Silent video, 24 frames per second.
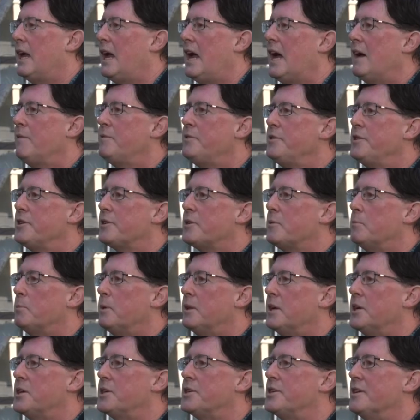After the
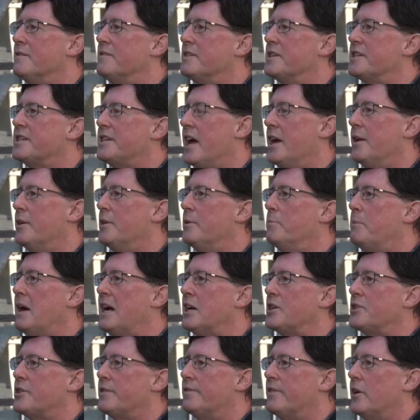completion of the standard
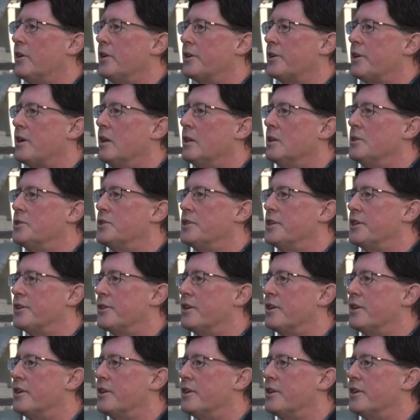Bachelor of Archaeology